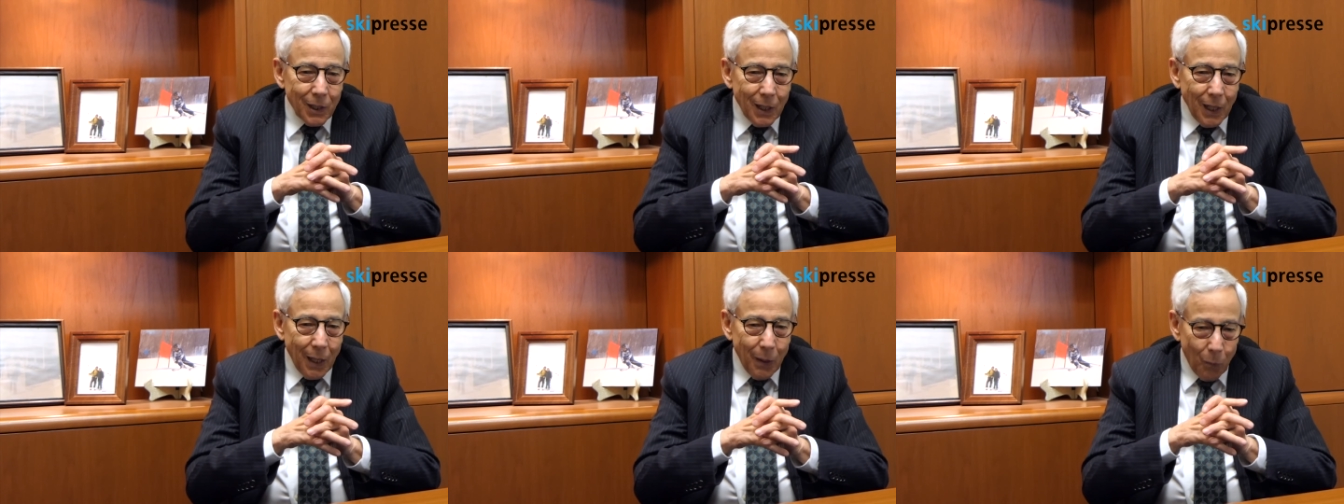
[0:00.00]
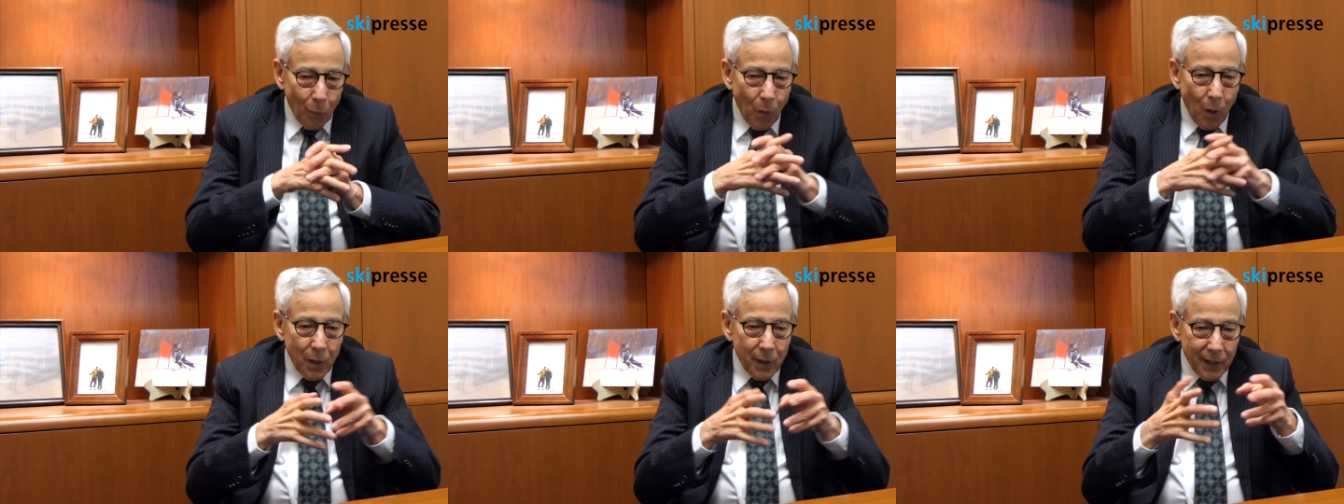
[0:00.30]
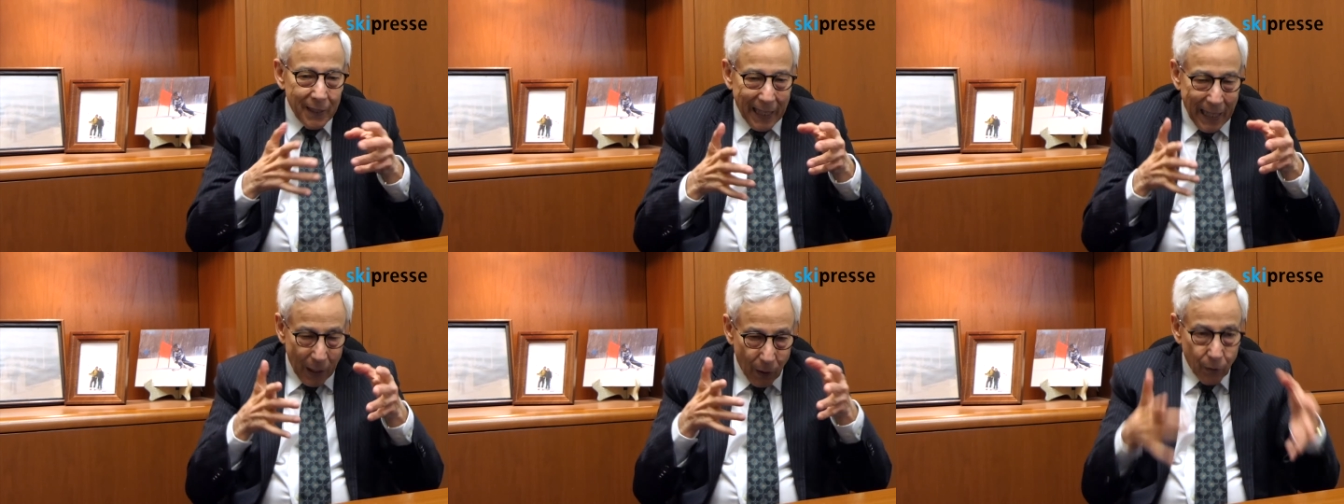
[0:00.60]
I
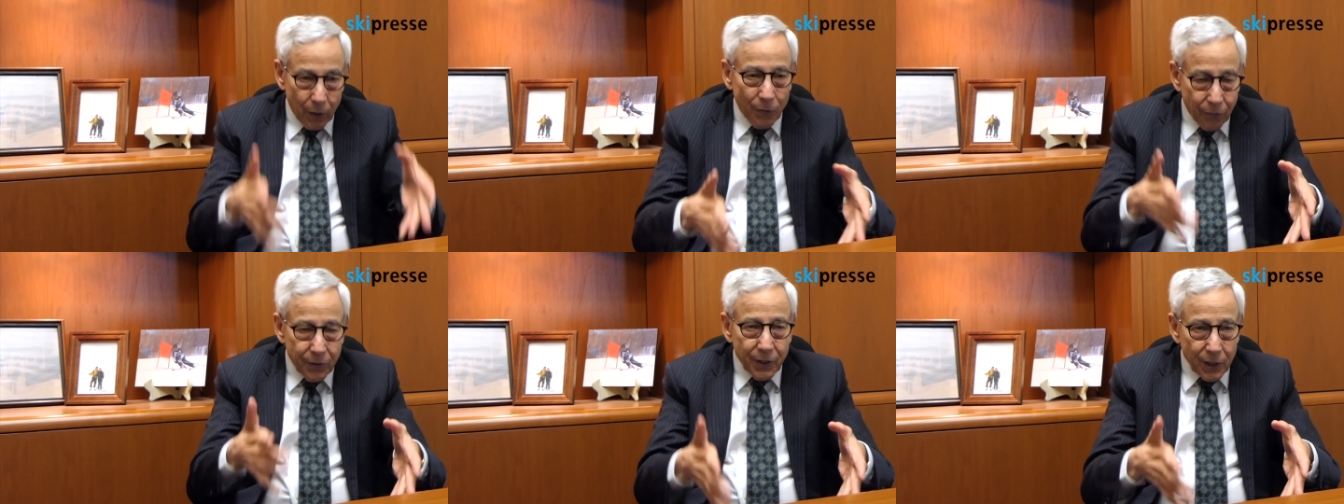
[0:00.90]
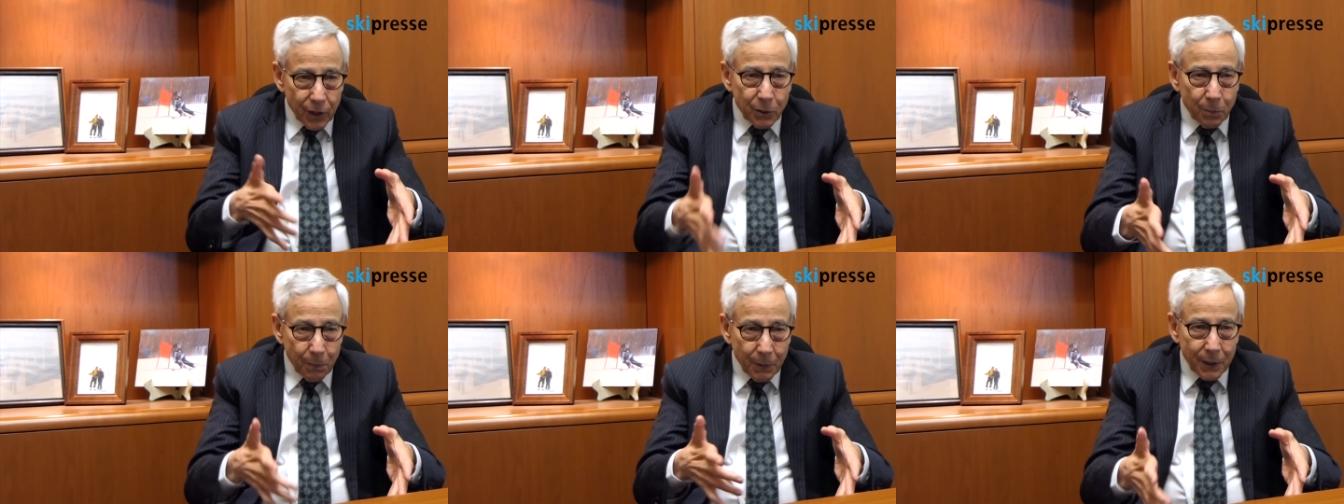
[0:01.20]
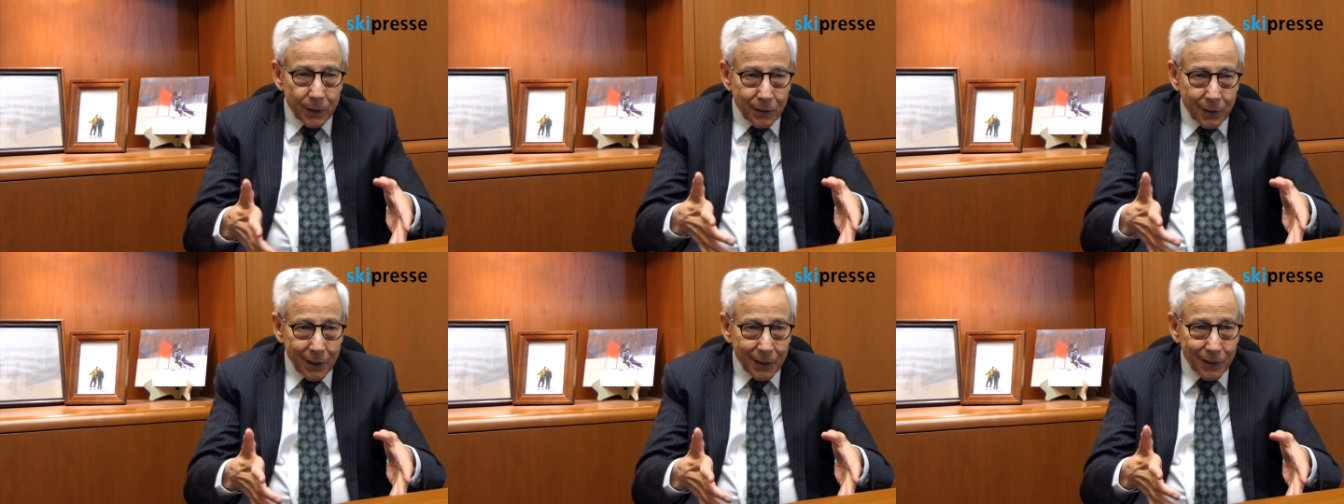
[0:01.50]
wanted out of this
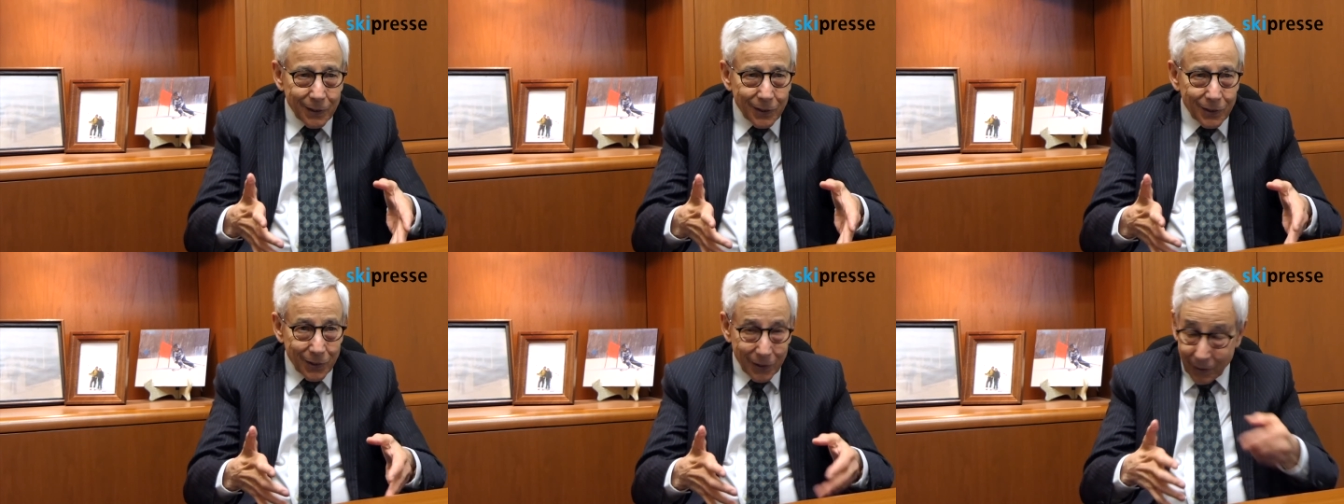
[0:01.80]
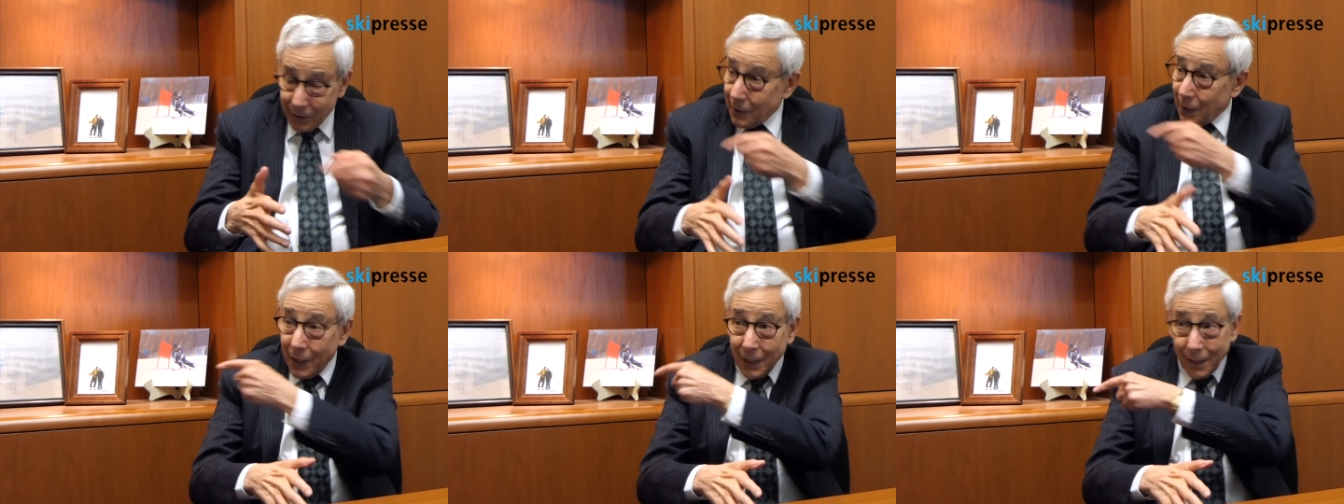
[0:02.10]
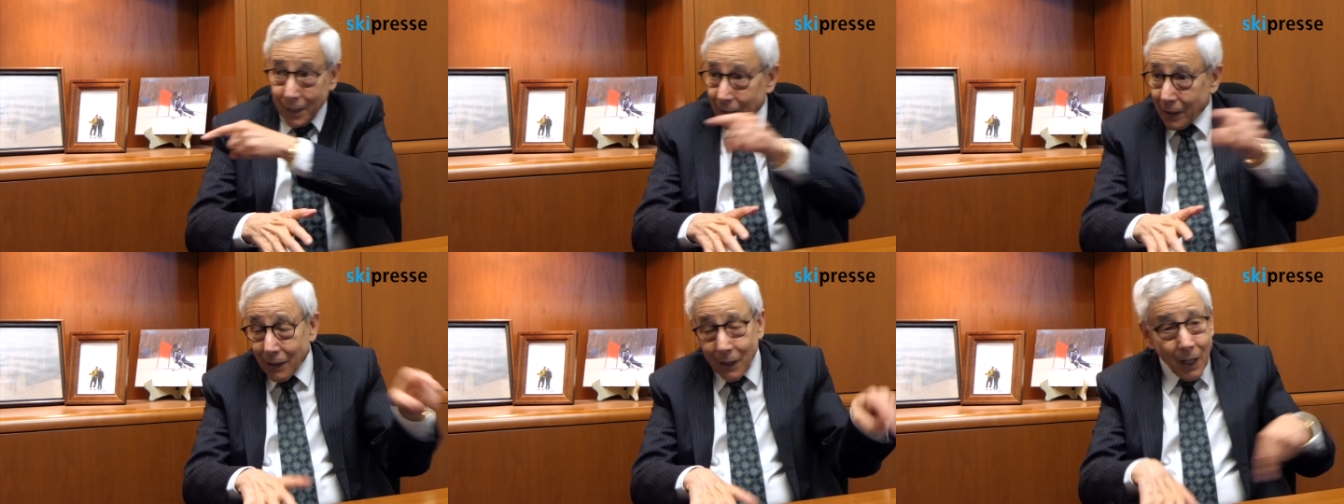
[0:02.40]
business
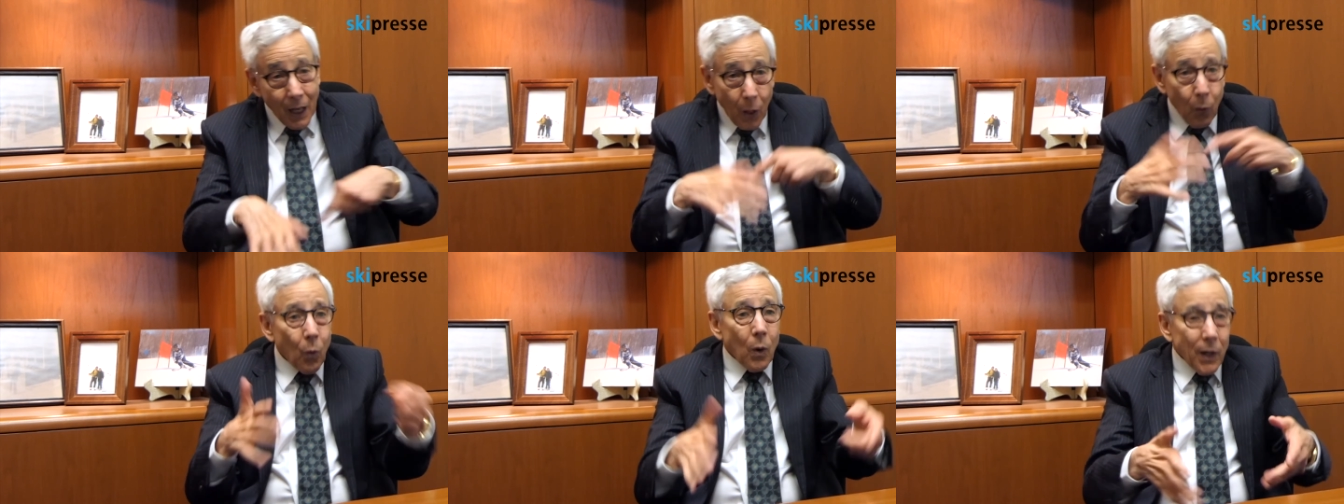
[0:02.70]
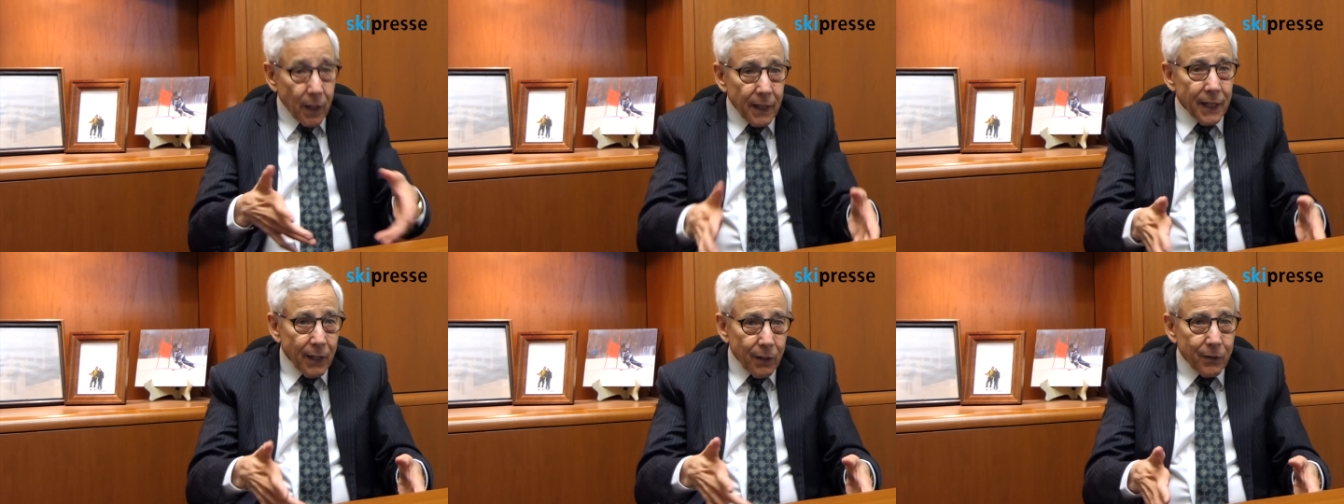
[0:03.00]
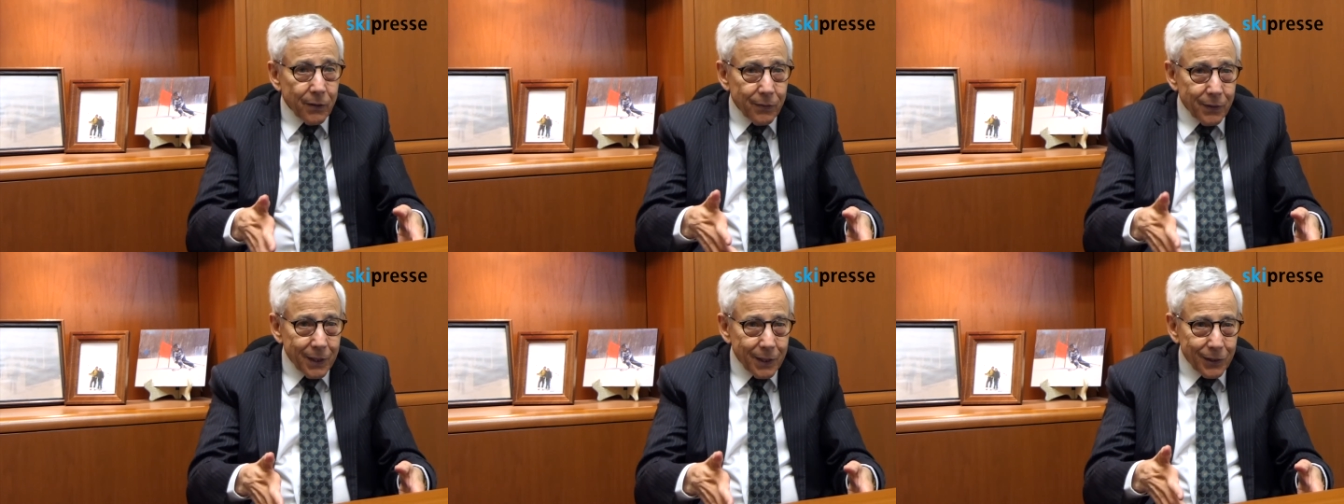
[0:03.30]
here. I wanted out
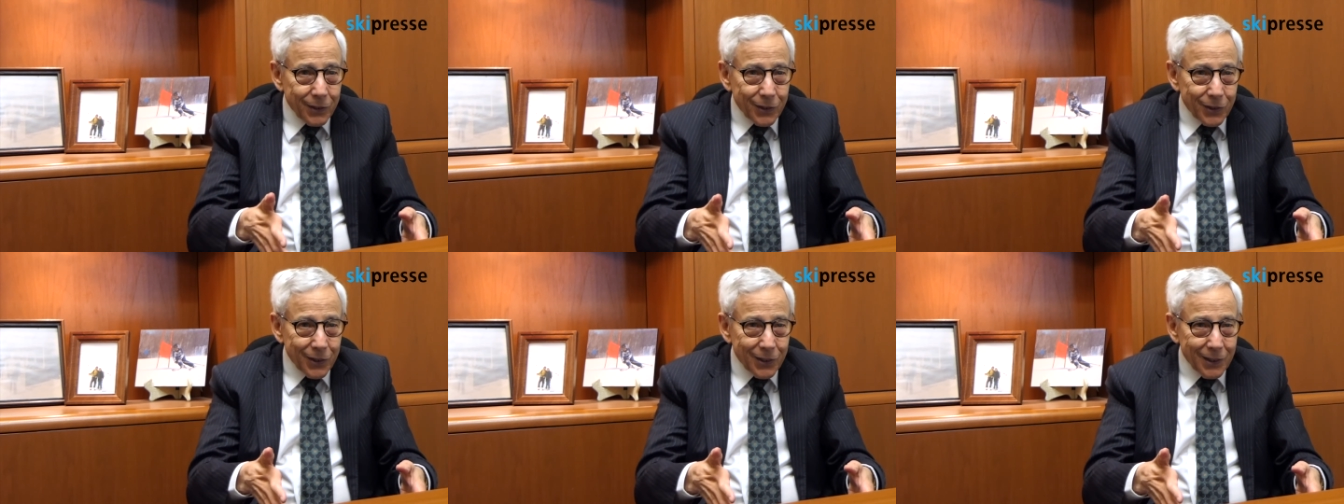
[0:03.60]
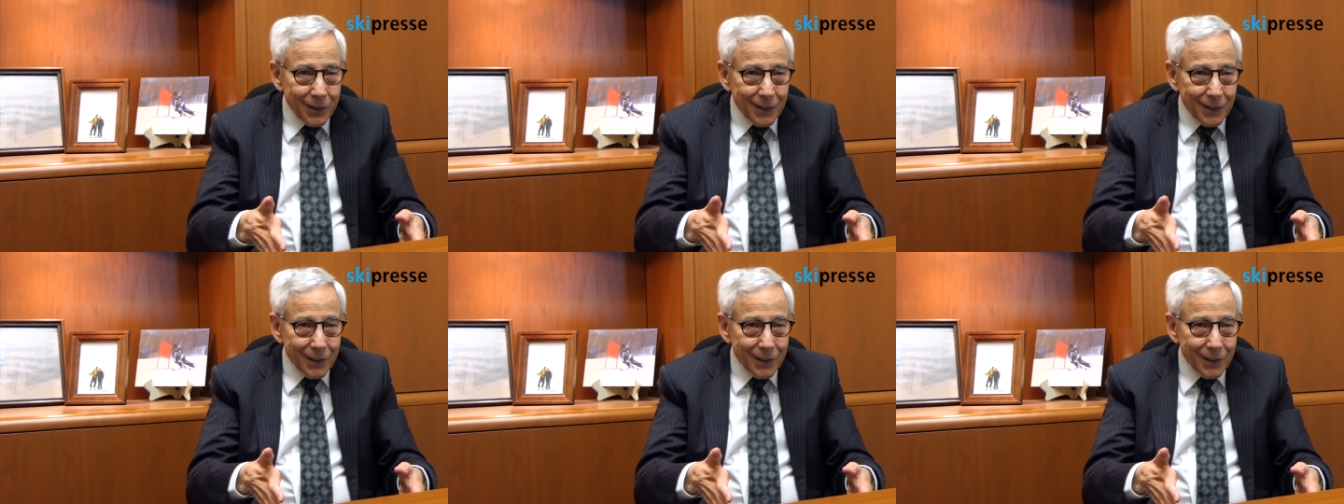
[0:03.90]
of this.